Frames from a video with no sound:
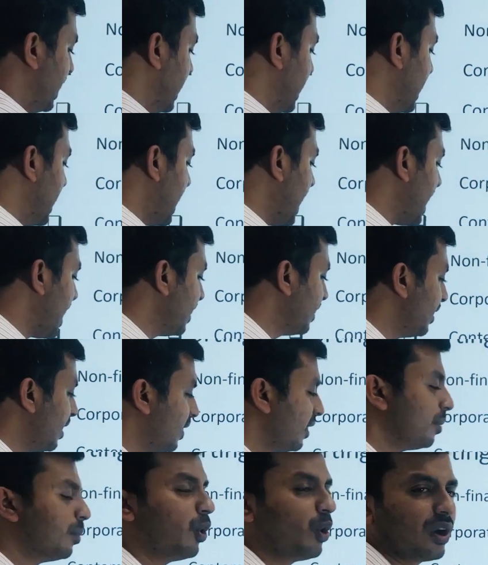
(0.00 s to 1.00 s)
And the
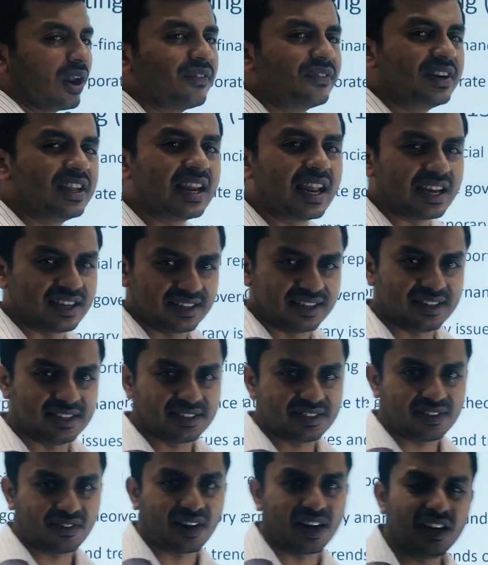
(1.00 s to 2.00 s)
board of directors,
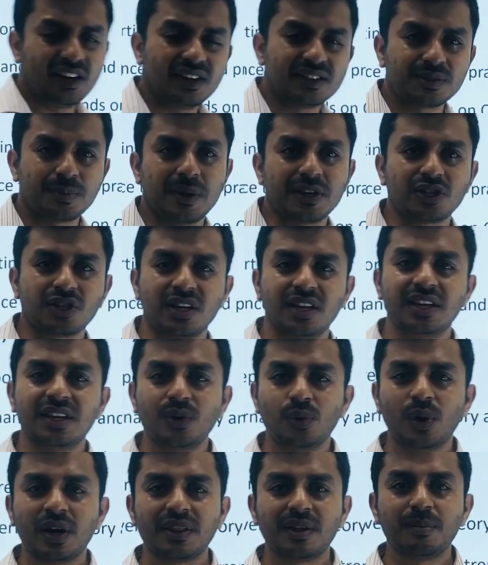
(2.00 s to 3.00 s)
right? Especially who are
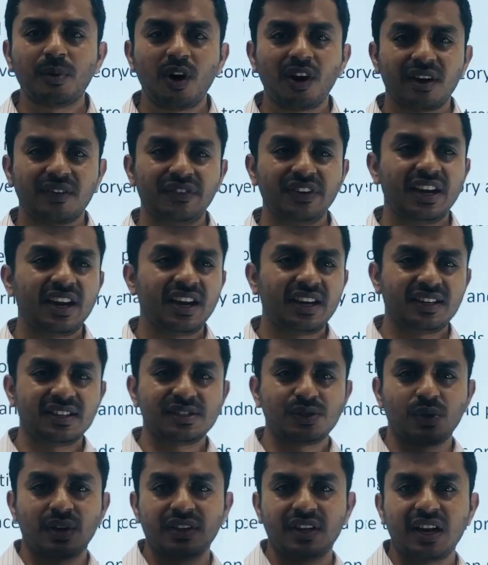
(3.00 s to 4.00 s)
the board of directors, who are
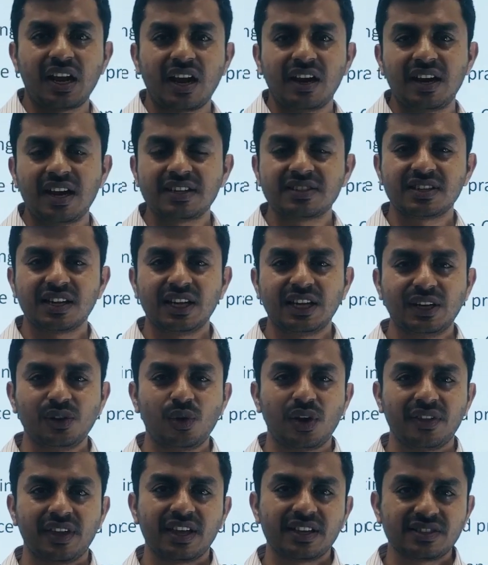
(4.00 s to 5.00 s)
the non-executive, who are the
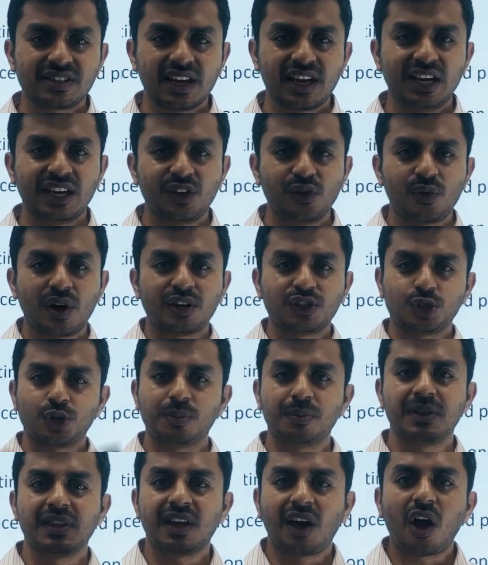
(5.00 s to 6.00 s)
executive, what should be
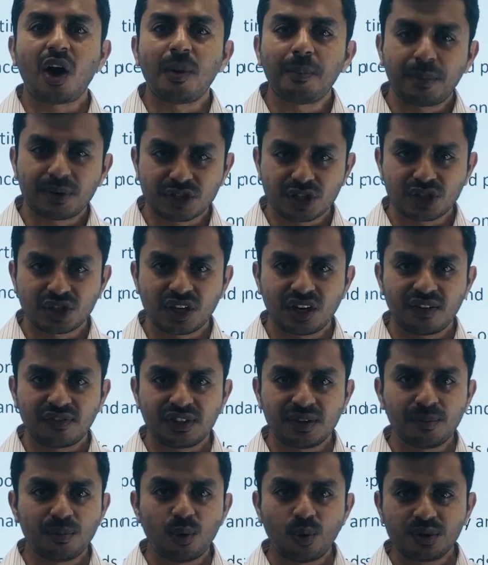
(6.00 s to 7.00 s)
the composition of the
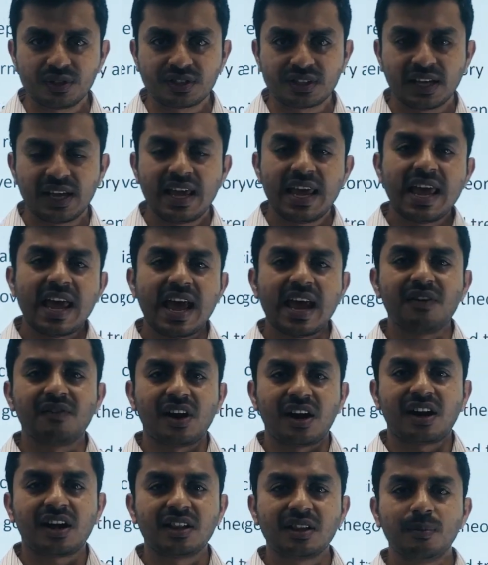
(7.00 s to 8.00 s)
boards, and what
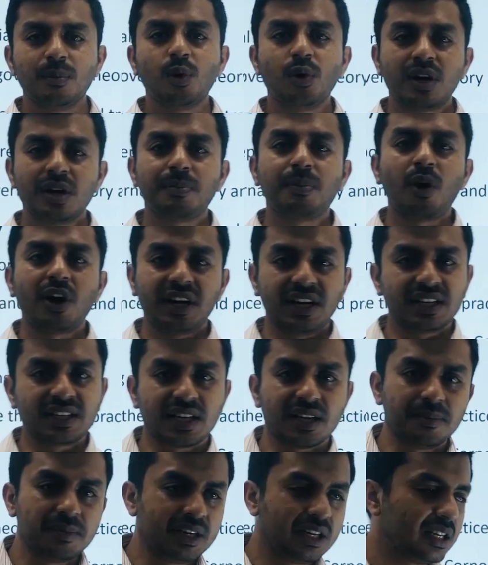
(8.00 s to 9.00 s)
are the board appointed
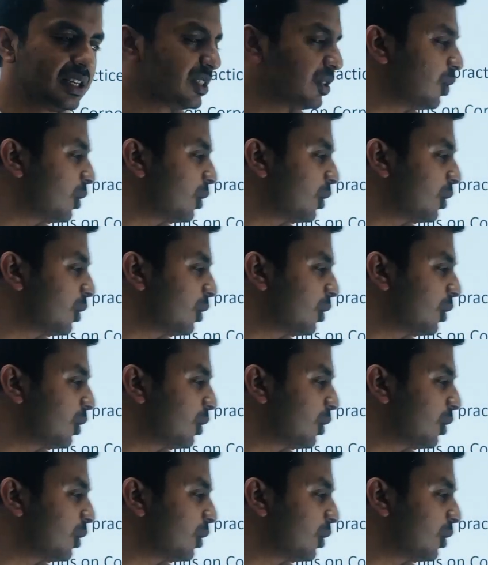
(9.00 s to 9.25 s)
committees. Those